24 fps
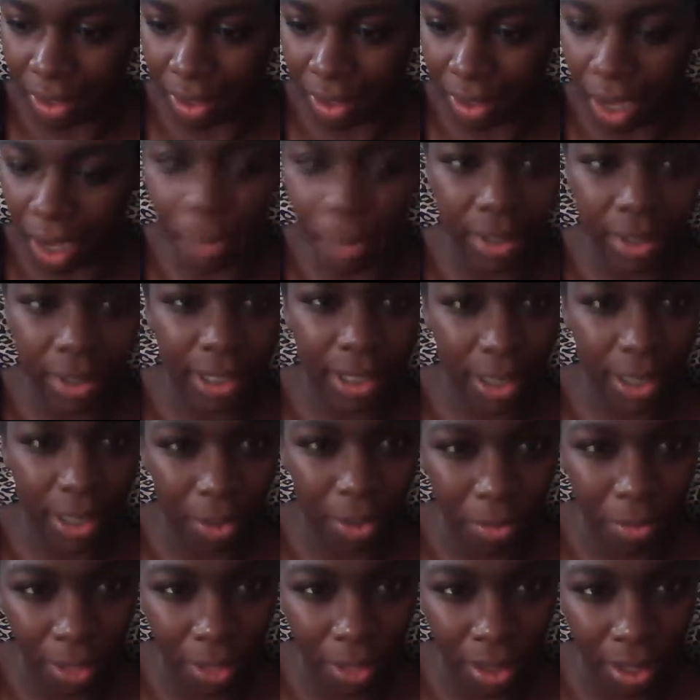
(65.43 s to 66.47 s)
I'm a single
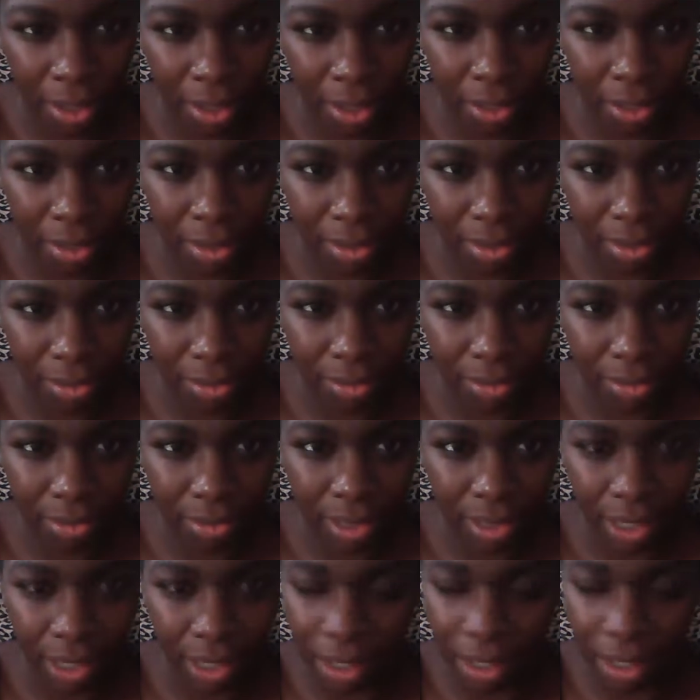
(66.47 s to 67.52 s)
mother.
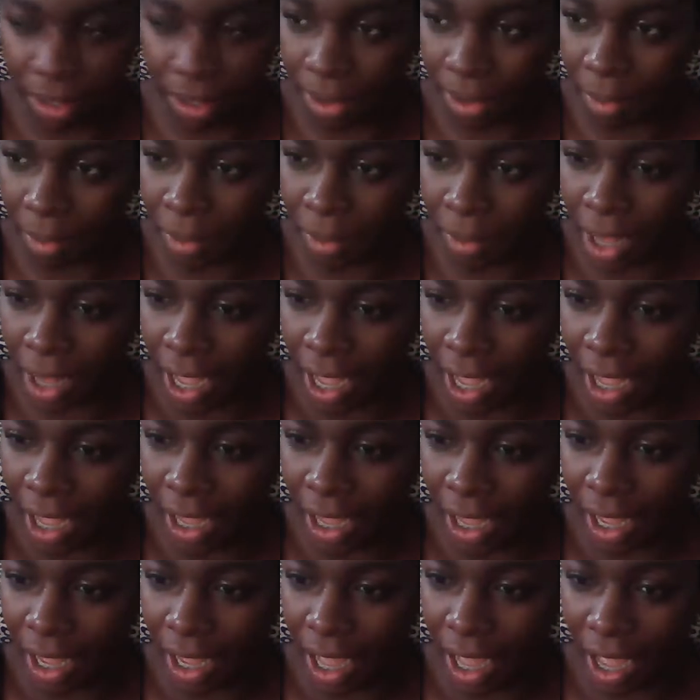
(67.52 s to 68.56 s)
You know, I'm,
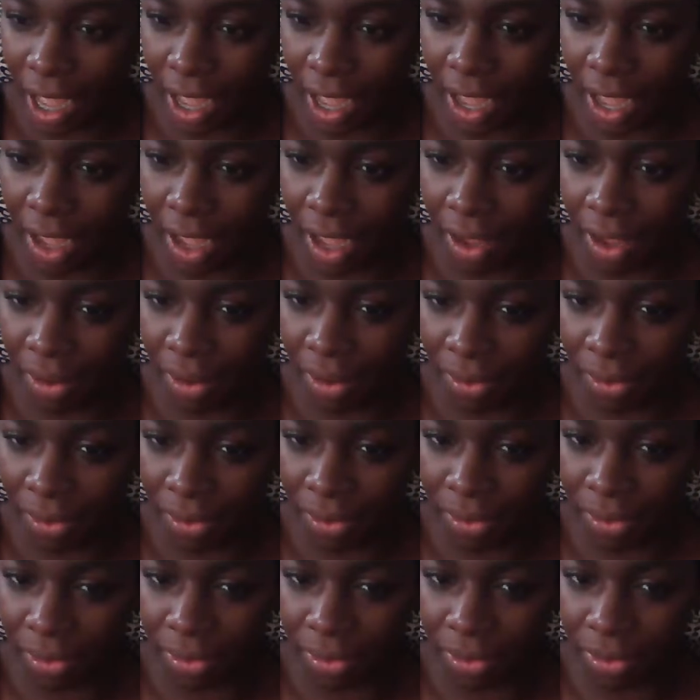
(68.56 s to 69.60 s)
I have
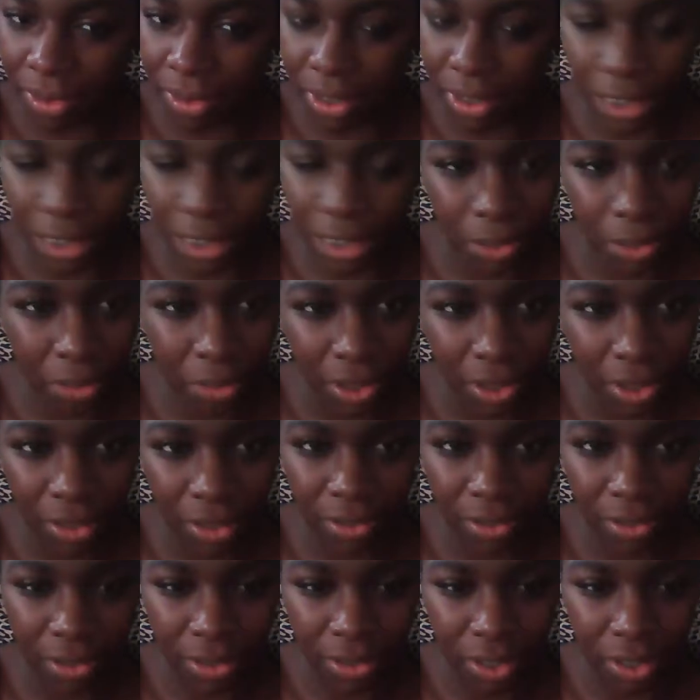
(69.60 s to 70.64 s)
two
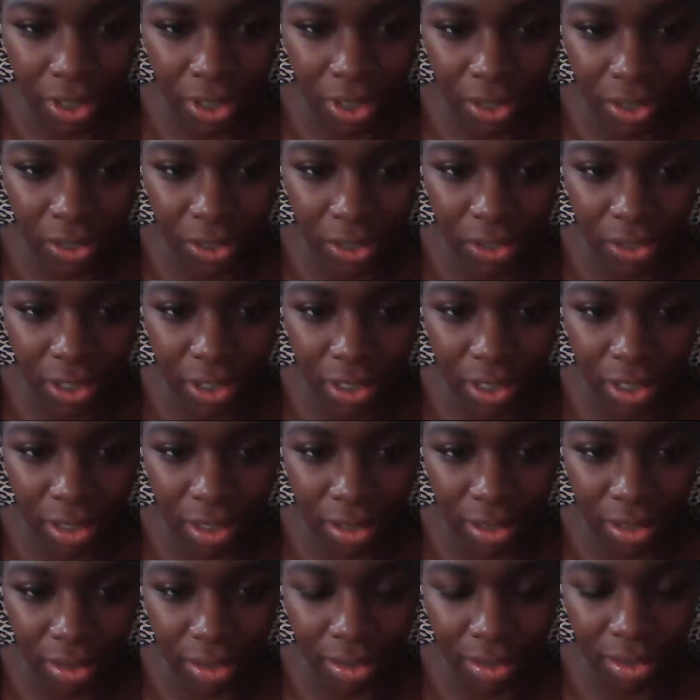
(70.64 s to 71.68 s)
beautiful children.
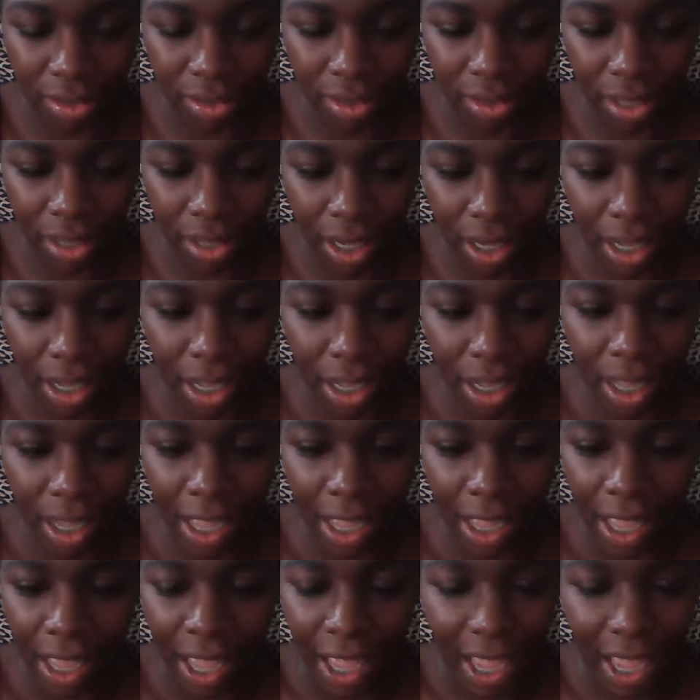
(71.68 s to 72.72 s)

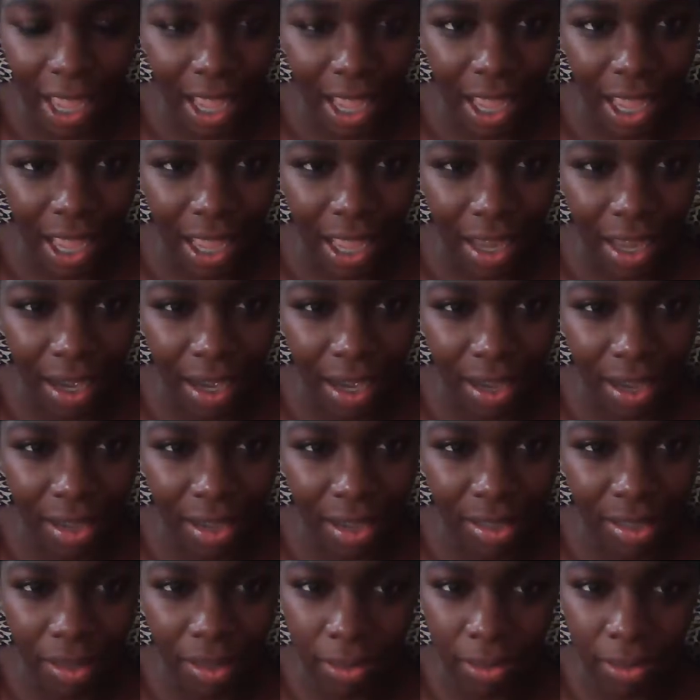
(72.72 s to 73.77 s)
And
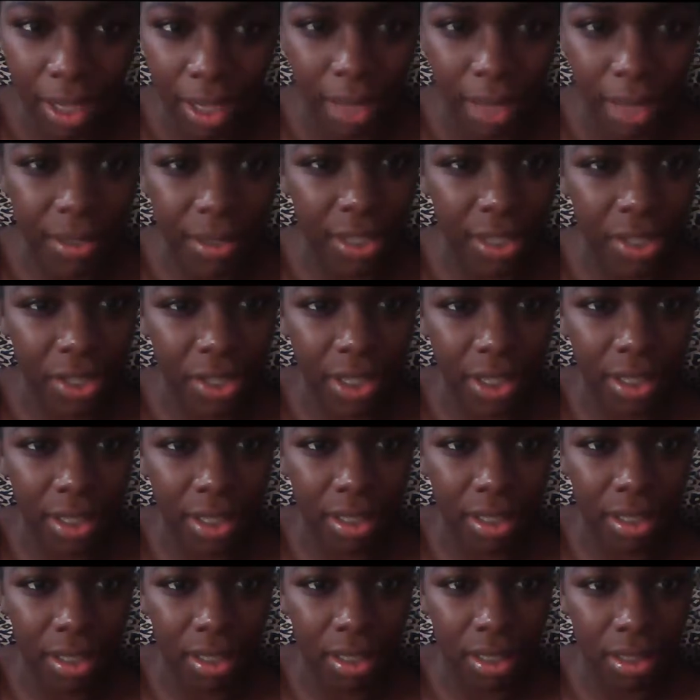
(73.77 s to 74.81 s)
sometimes it
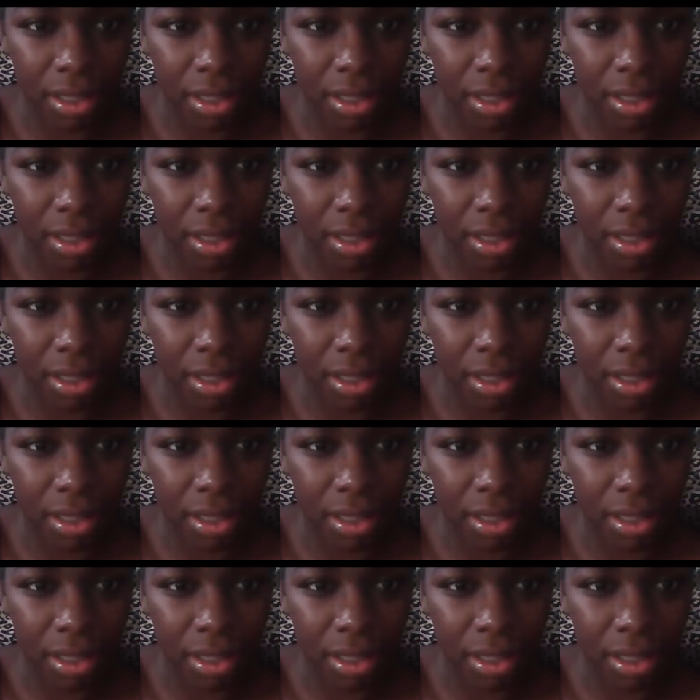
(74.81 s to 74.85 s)
just